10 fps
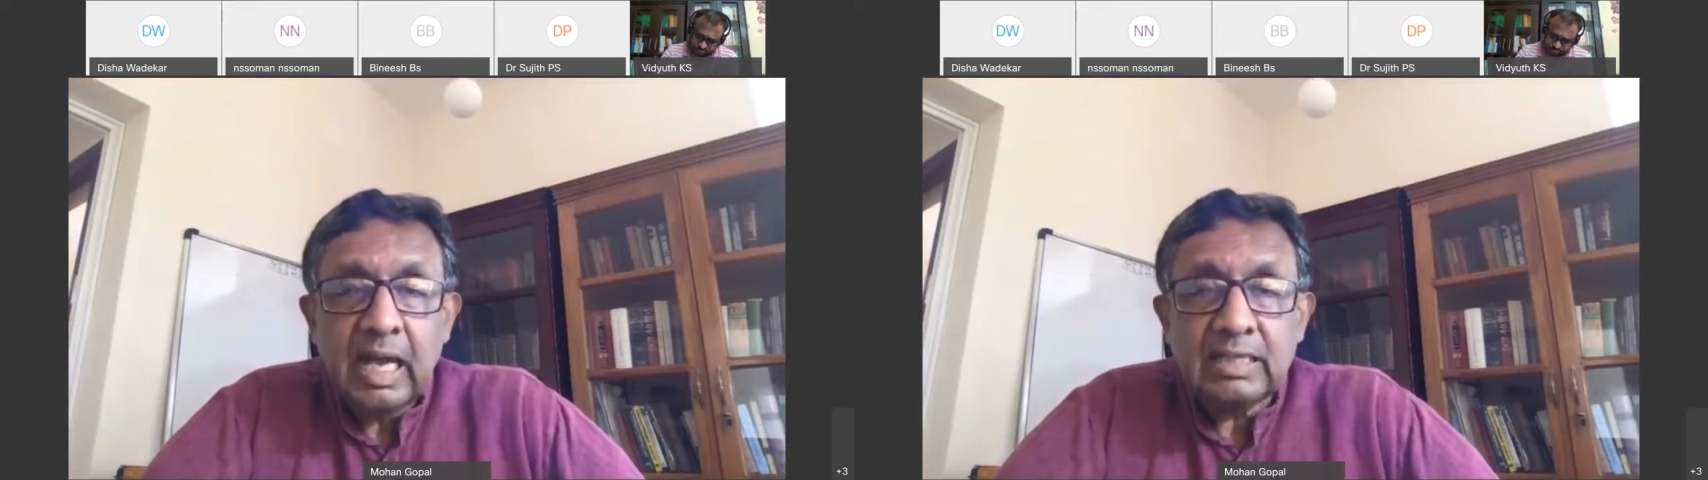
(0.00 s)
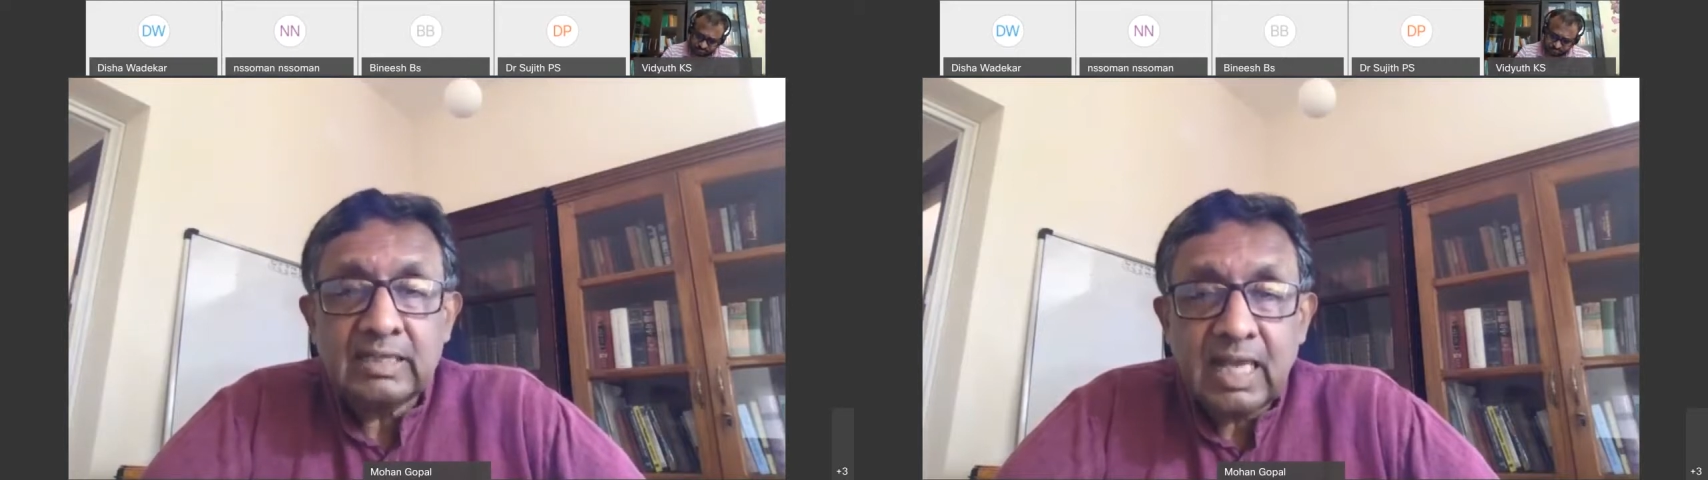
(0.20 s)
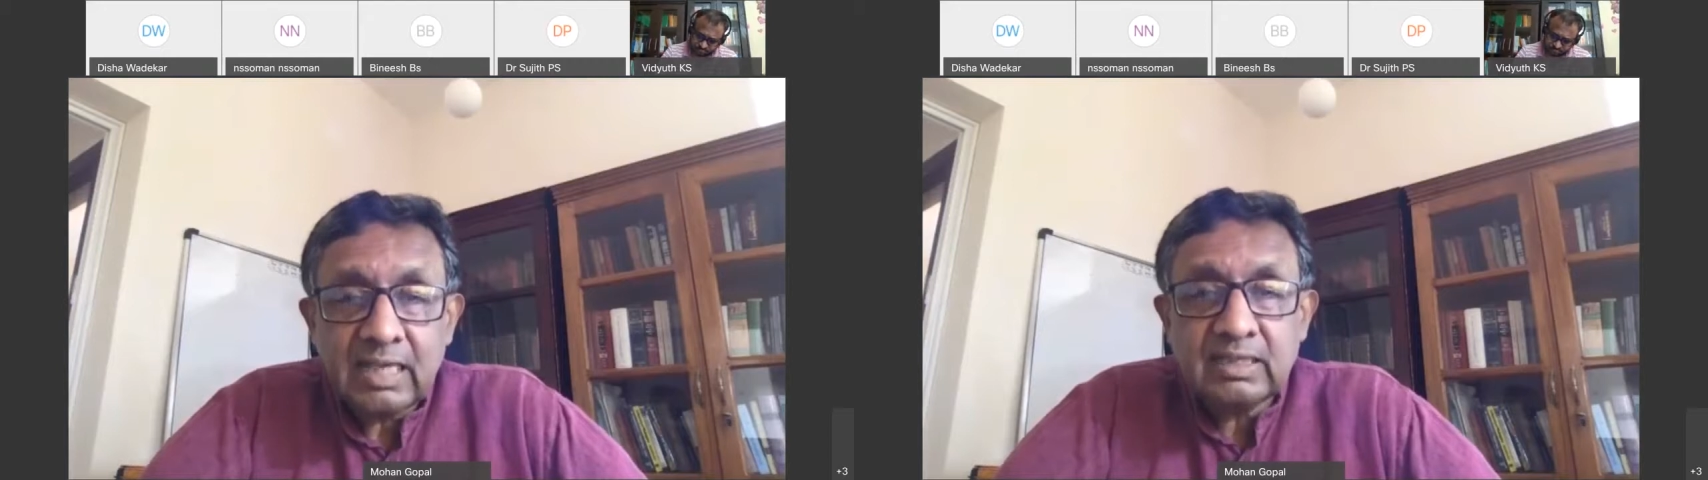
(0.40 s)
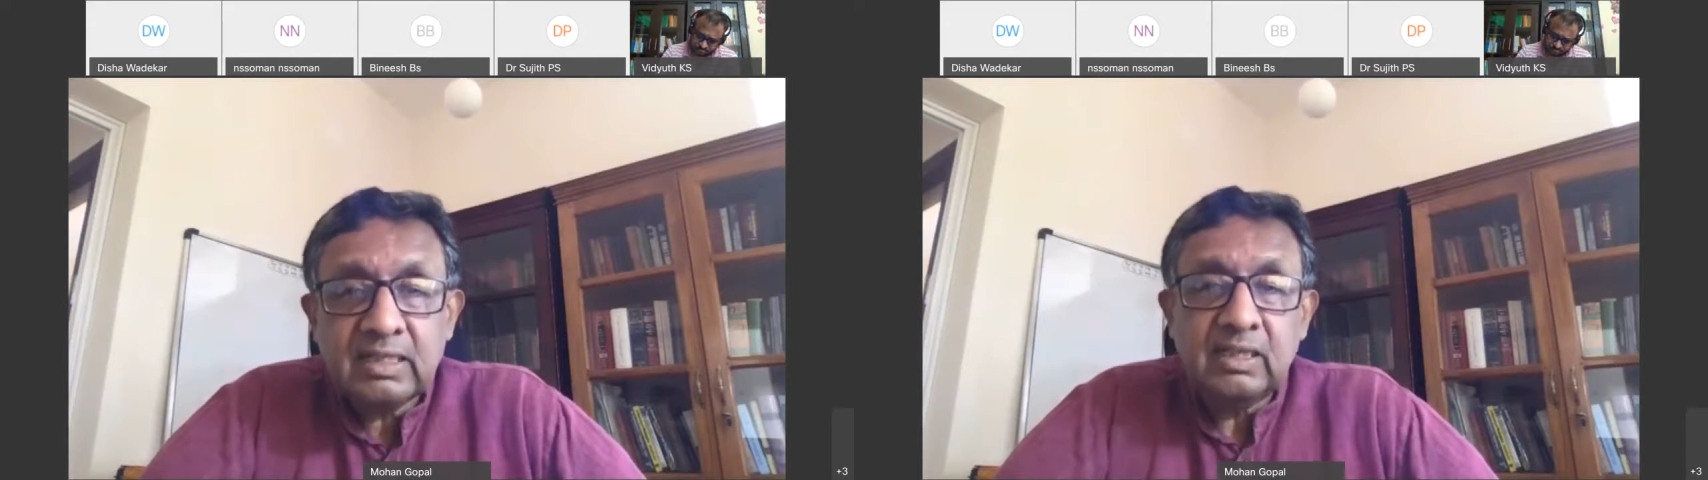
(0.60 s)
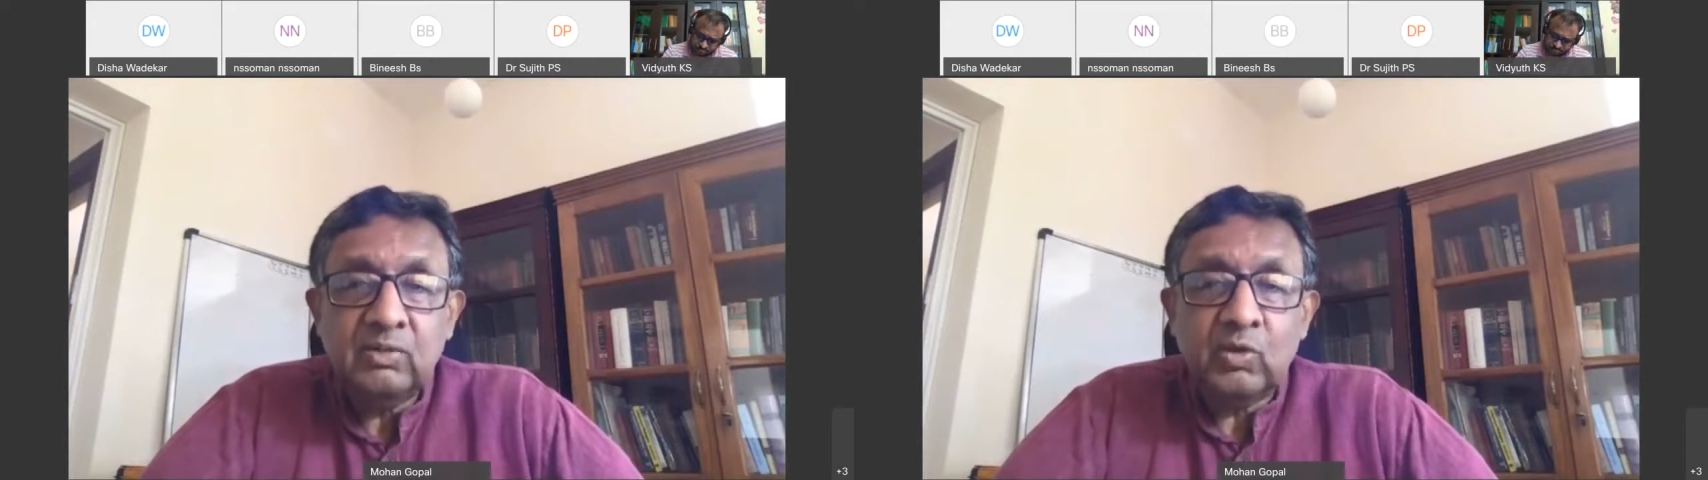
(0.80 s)

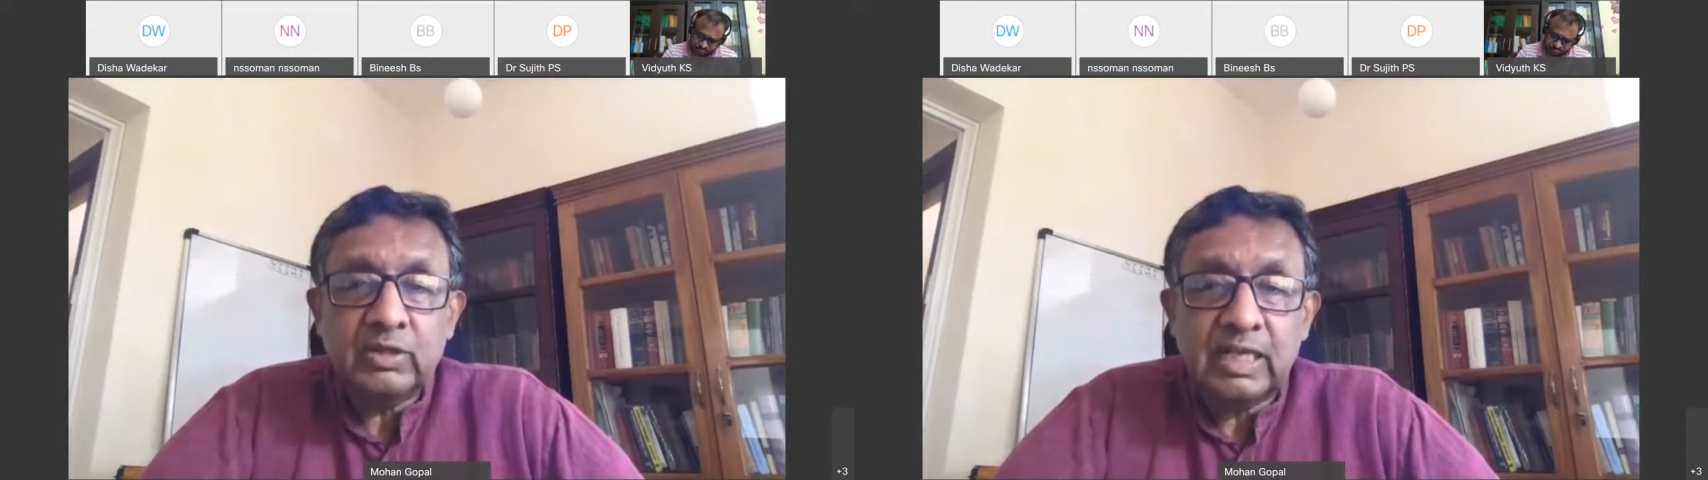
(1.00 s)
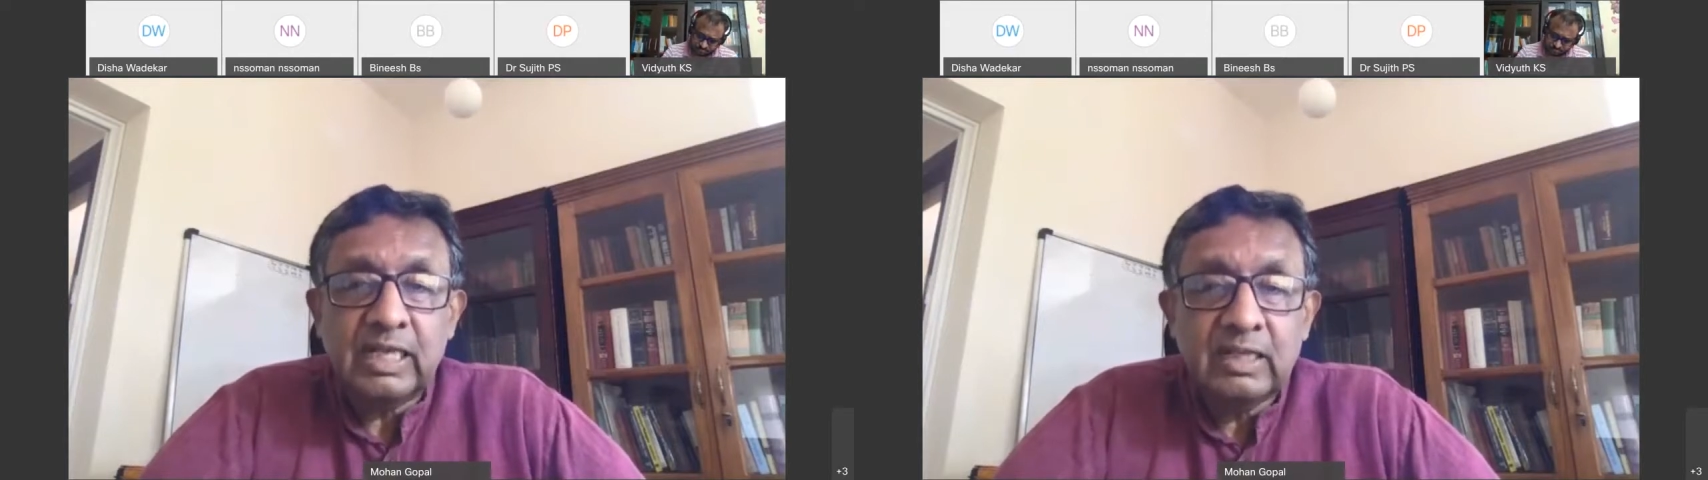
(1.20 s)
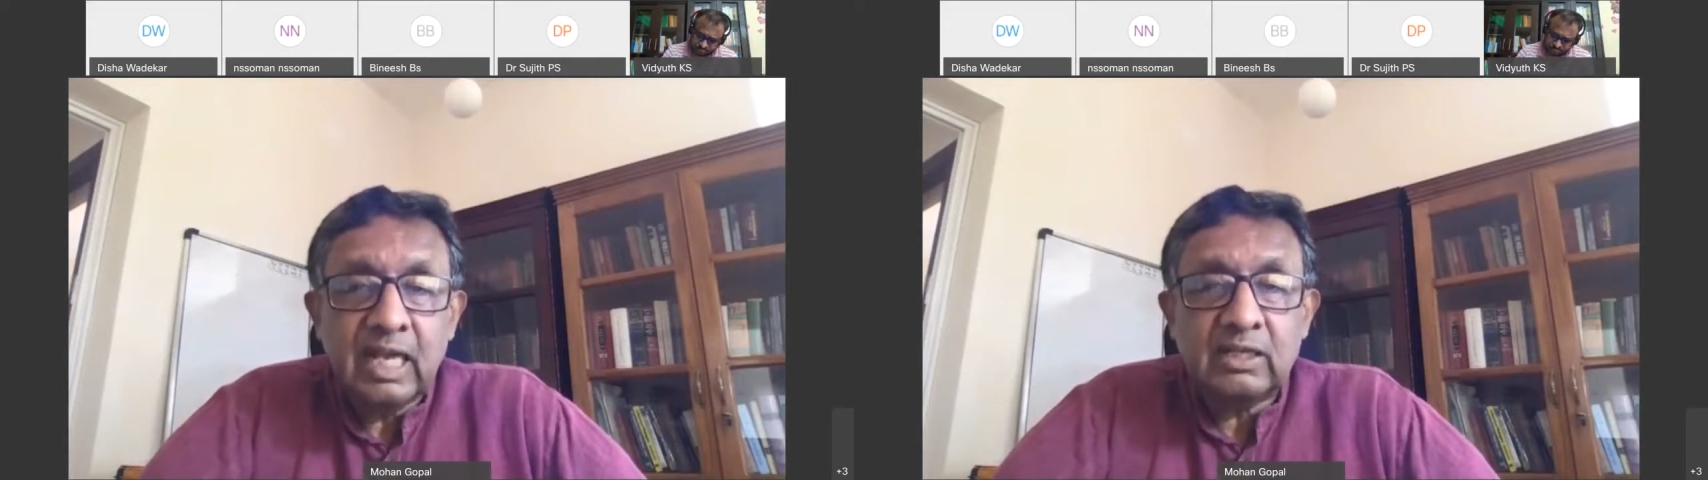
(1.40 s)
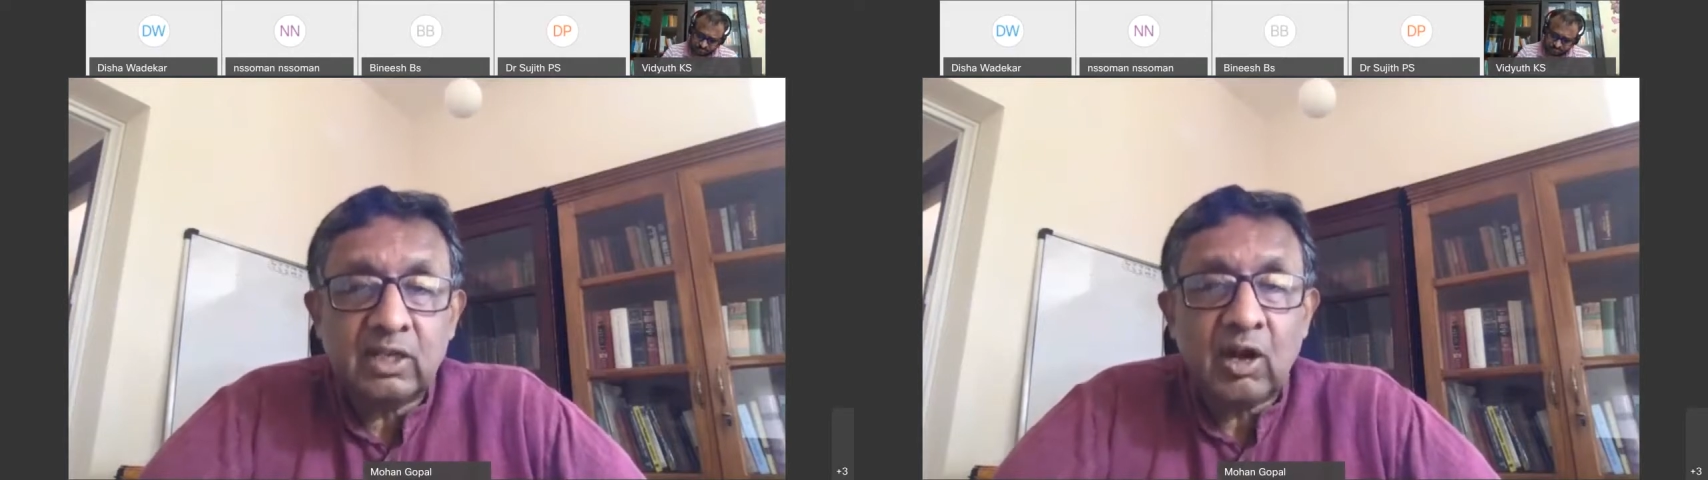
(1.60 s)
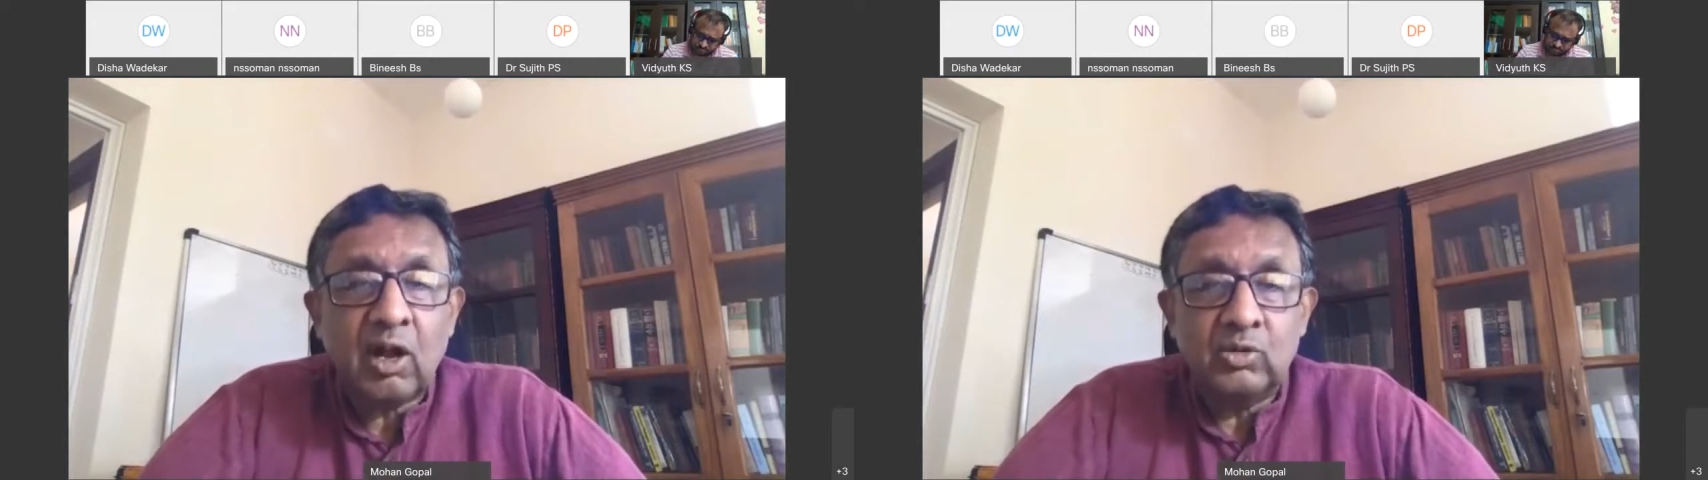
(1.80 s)
assassin was in that
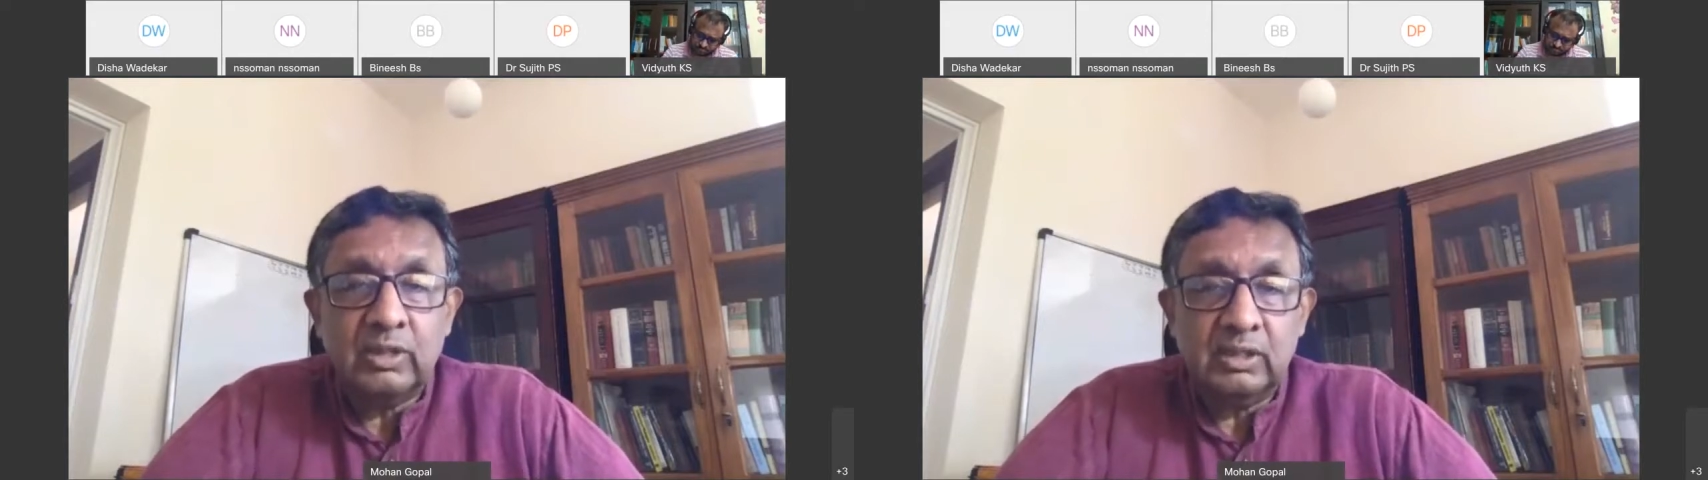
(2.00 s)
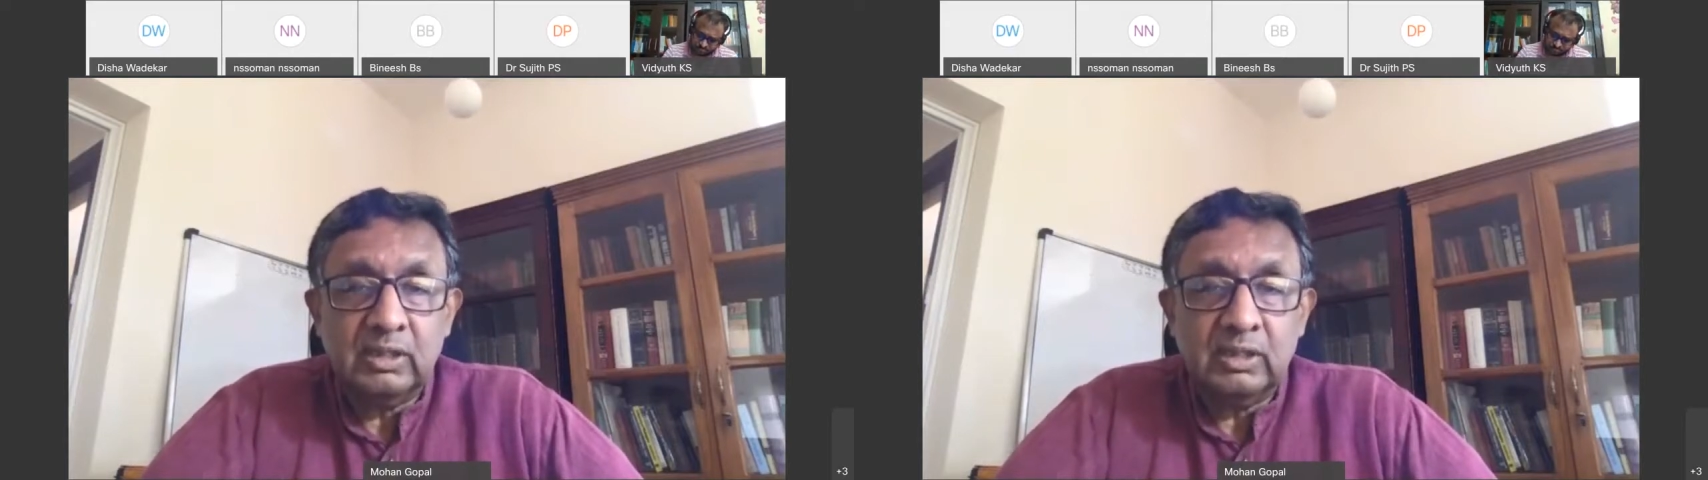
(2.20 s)
crowd.